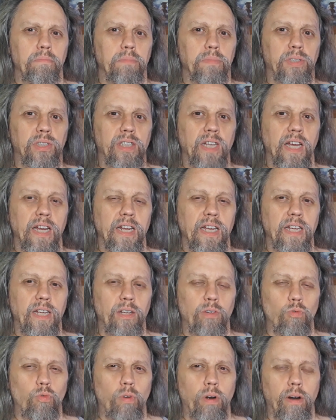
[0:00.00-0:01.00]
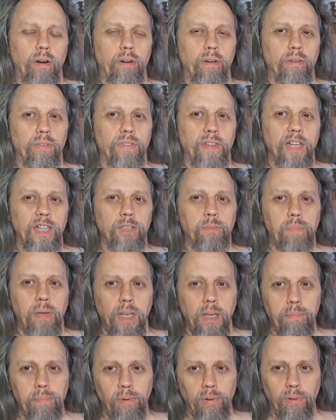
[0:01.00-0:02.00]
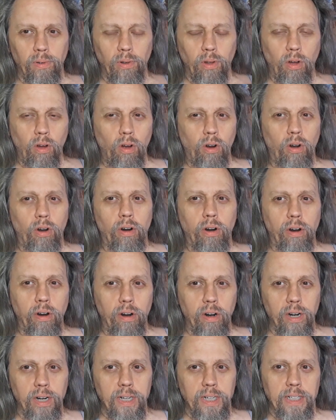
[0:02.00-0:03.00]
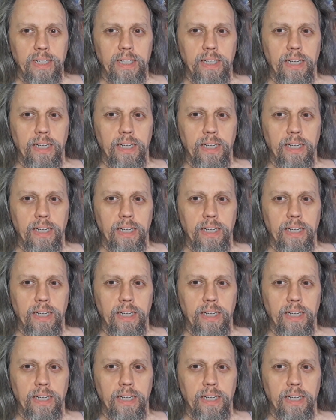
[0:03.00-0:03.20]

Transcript: setting where these people are